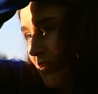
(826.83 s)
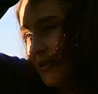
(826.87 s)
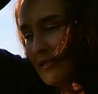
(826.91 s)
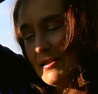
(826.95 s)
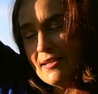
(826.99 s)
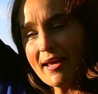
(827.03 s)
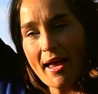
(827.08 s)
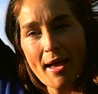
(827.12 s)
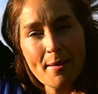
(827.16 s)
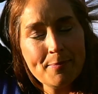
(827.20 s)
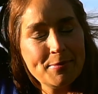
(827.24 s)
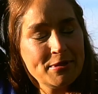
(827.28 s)

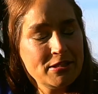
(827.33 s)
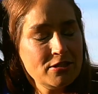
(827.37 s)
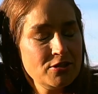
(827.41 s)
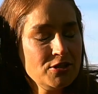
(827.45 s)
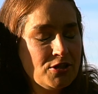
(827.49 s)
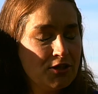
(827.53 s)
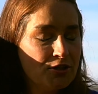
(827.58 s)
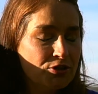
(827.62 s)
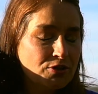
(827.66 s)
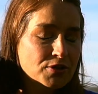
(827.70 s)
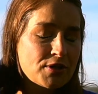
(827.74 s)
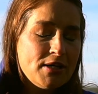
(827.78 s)
tap
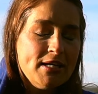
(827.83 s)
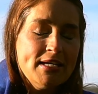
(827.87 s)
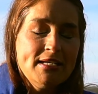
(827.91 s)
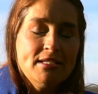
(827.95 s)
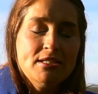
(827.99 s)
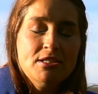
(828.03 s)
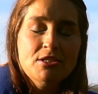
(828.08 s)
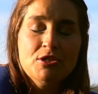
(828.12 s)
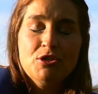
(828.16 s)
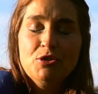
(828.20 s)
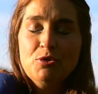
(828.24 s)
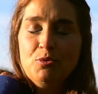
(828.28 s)
into your
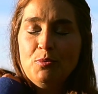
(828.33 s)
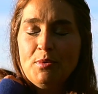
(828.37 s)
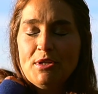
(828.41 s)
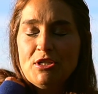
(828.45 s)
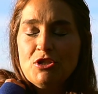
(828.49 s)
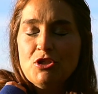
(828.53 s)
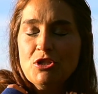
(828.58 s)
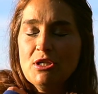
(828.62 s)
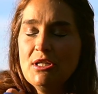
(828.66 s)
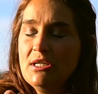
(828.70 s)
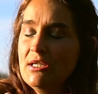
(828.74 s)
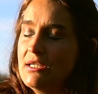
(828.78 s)

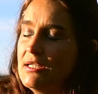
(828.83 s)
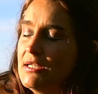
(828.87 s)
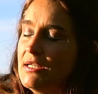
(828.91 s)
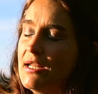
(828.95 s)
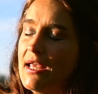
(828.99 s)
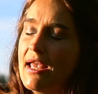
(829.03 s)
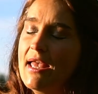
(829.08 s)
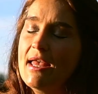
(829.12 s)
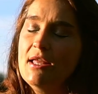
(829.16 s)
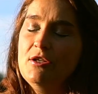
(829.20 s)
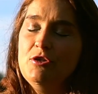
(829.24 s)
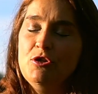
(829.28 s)
intuition
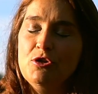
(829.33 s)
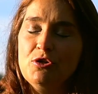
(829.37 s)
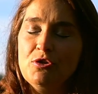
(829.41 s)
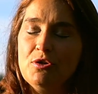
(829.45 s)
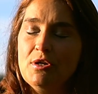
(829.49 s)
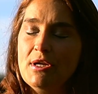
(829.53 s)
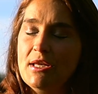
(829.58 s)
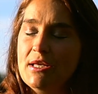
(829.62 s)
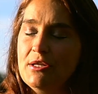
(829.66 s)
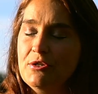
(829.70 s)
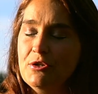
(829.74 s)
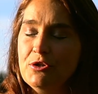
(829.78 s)
and your
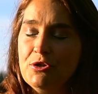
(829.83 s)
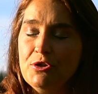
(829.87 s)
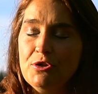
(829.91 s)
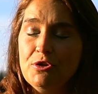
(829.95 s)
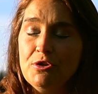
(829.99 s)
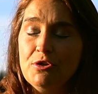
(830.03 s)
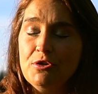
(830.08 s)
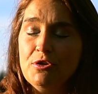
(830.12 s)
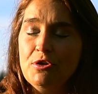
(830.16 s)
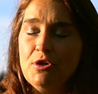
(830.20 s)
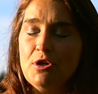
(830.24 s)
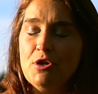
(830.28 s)

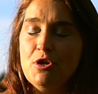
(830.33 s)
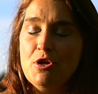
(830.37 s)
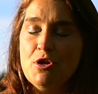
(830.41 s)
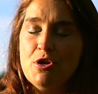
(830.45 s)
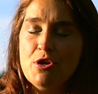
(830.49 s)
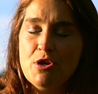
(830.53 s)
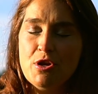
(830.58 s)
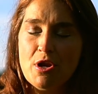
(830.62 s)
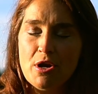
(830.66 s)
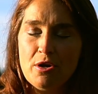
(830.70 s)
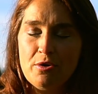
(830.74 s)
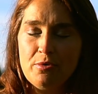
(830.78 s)
inner
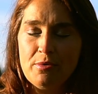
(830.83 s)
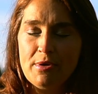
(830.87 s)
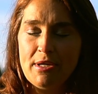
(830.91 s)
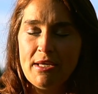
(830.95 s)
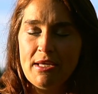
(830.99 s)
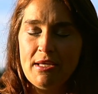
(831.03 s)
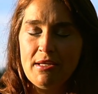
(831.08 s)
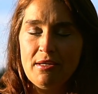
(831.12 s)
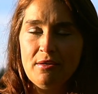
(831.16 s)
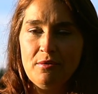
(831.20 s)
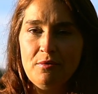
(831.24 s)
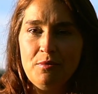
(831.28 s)

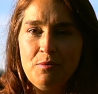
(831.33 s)
knowing.